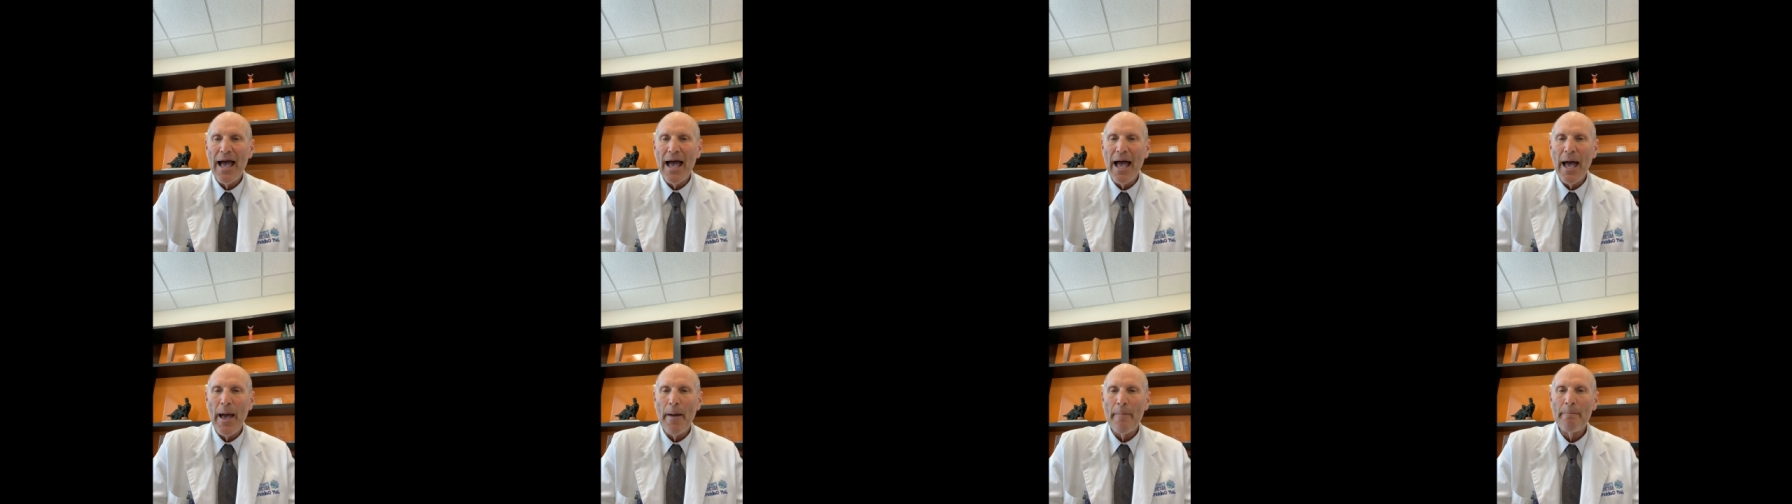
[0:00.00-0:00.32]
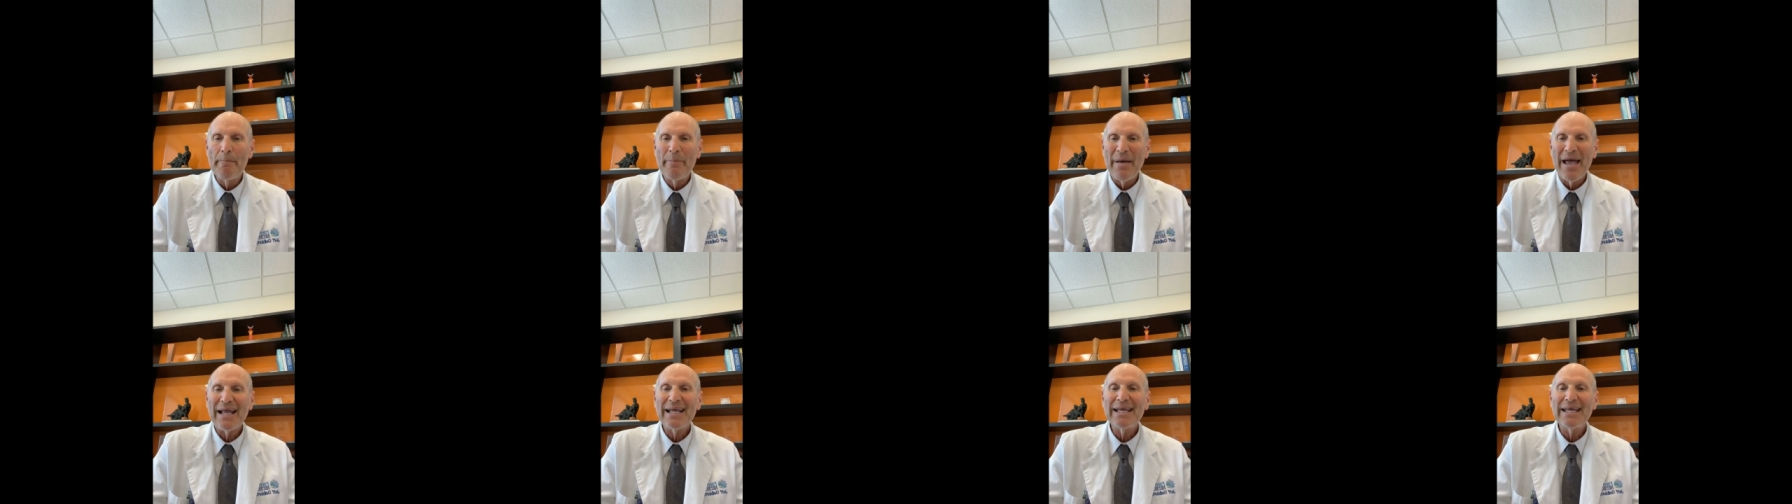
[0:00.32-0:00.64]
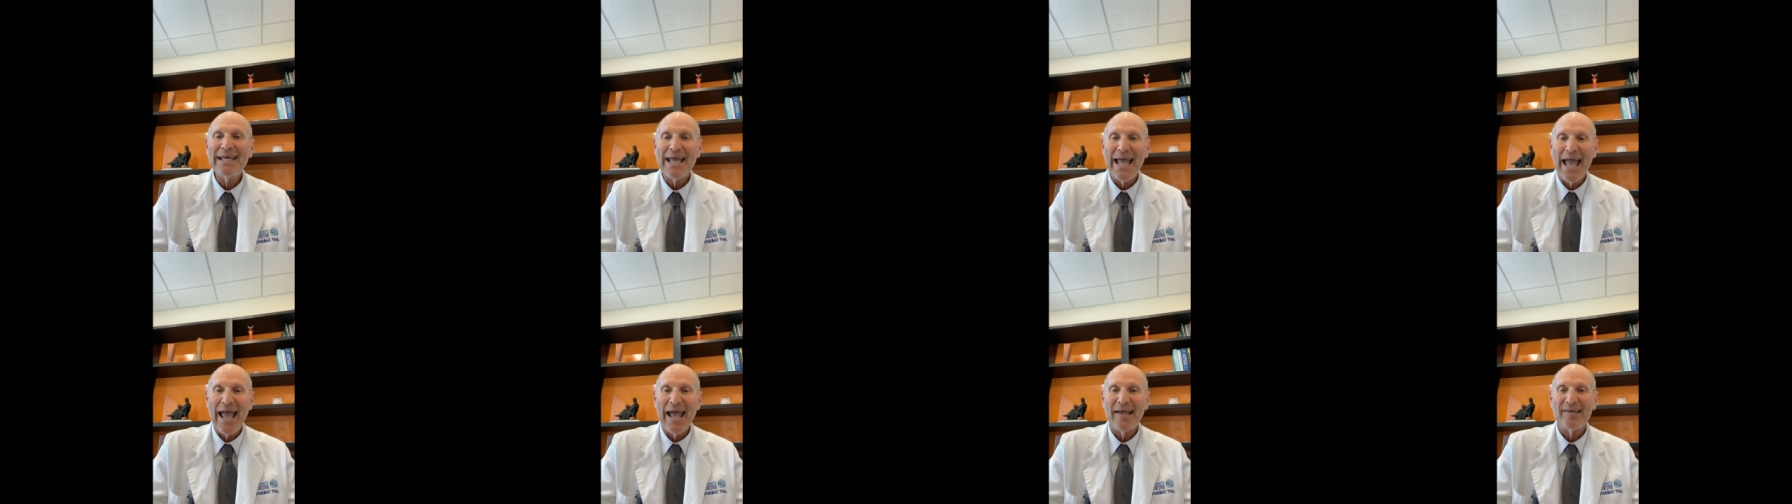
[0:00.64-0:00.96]
uh,
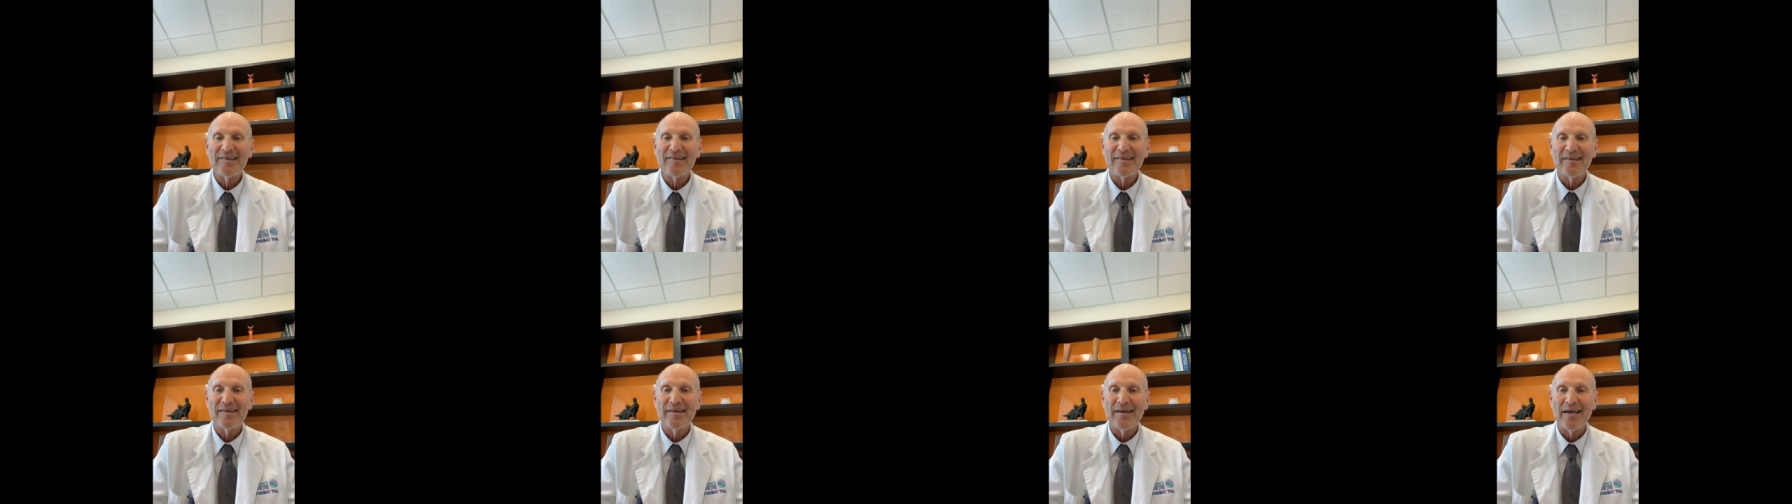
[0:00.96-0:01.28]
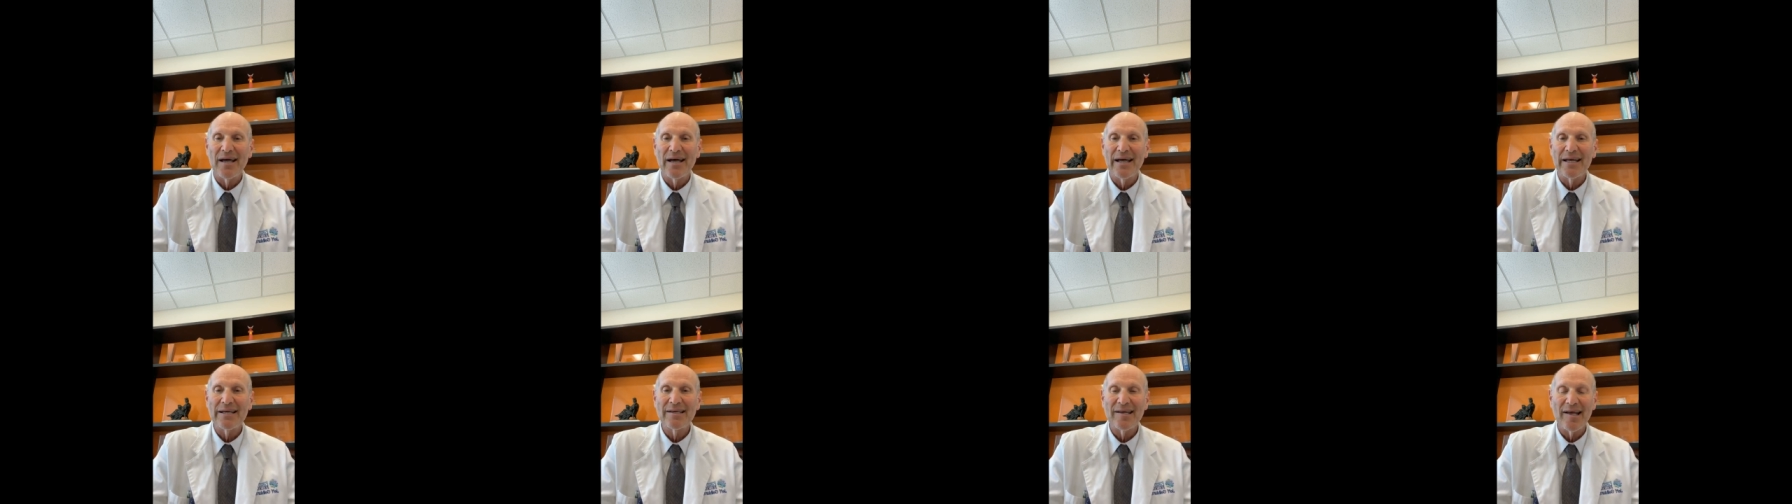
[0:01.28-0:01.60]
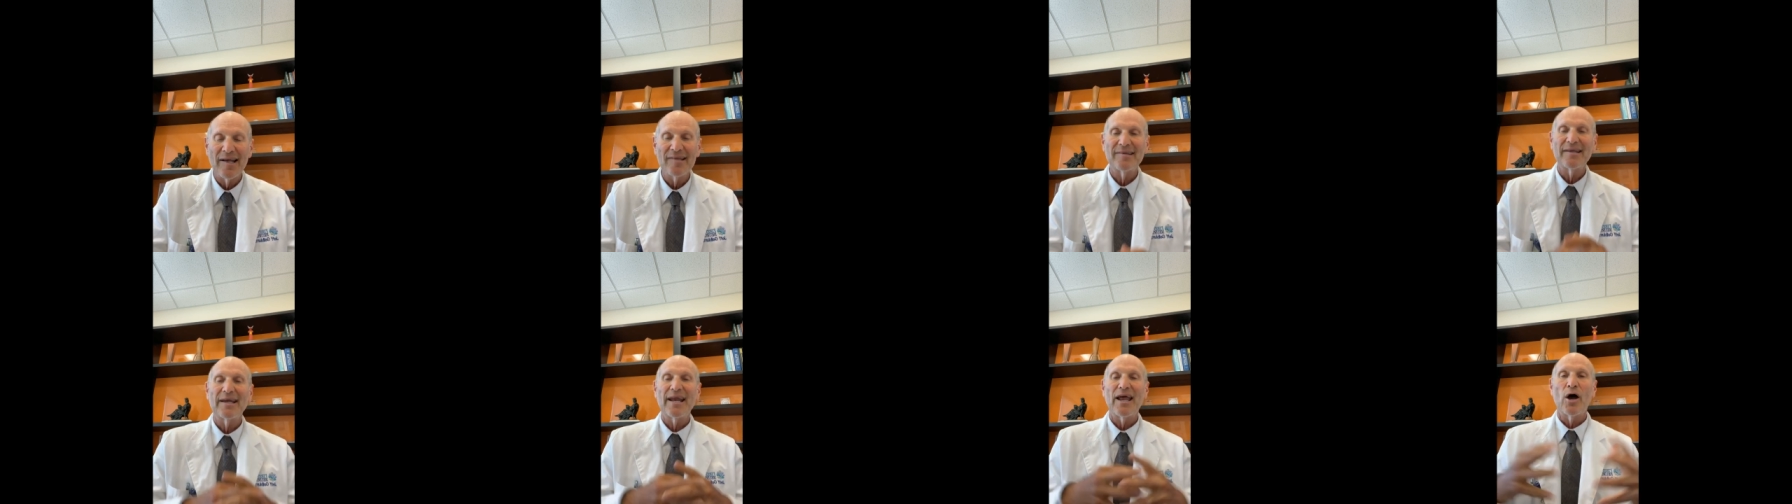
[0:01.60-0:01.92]
Becky asked, uh,
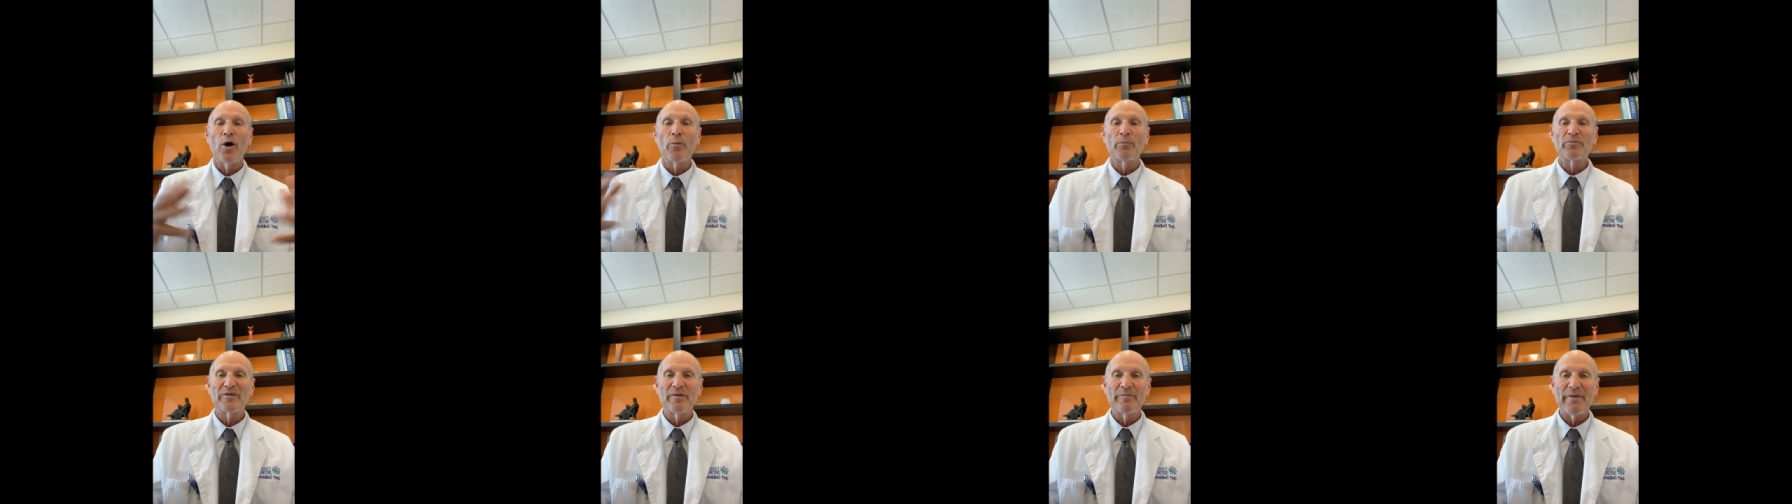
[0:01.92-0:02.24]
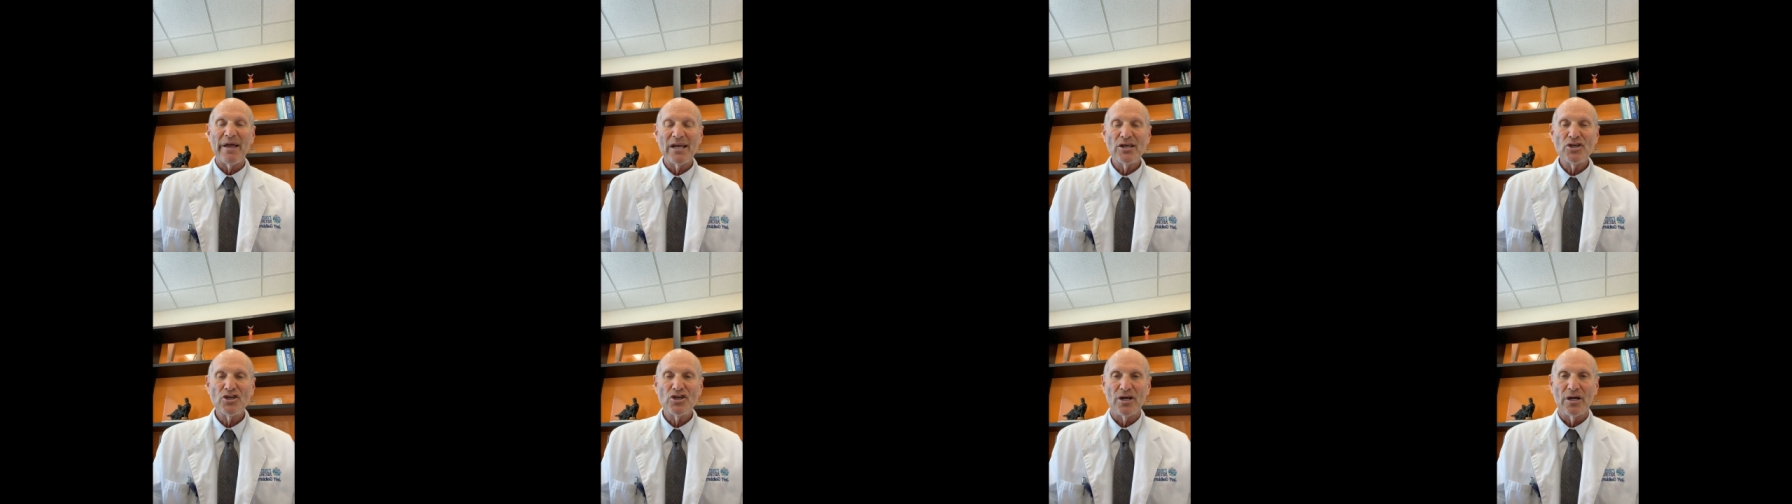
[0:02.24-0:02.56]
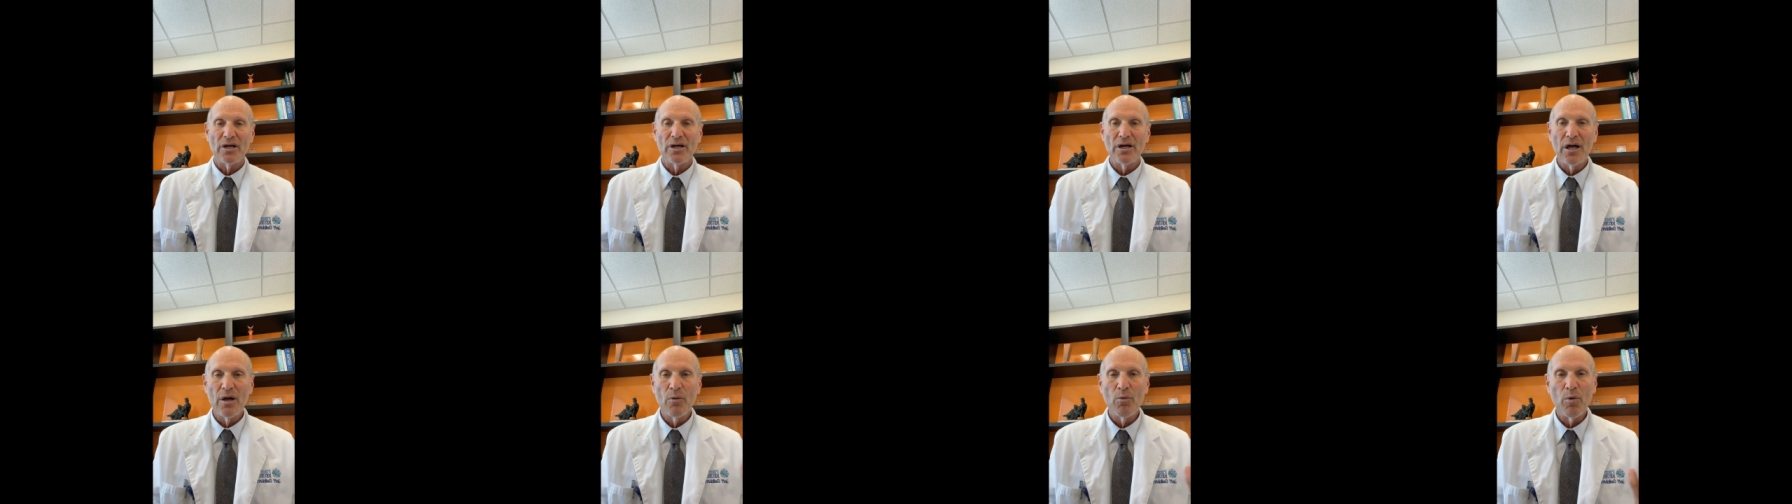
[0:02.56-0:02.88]
does it help
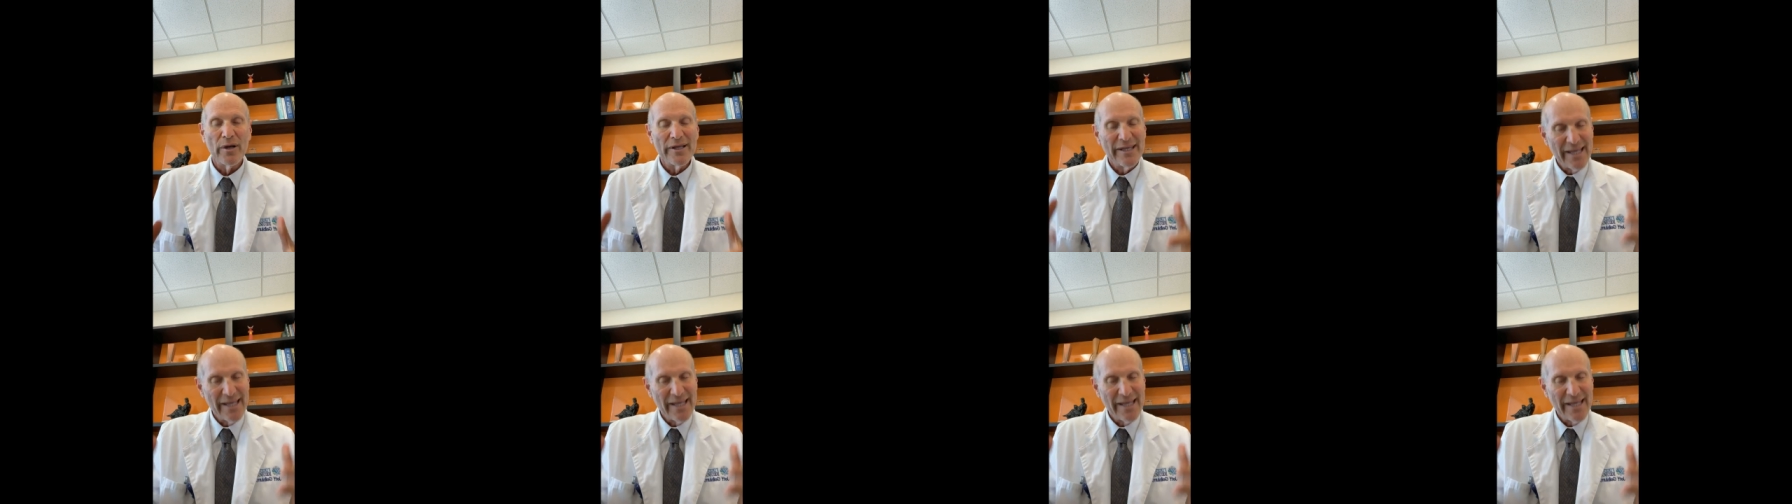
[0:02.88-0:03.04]
dementia?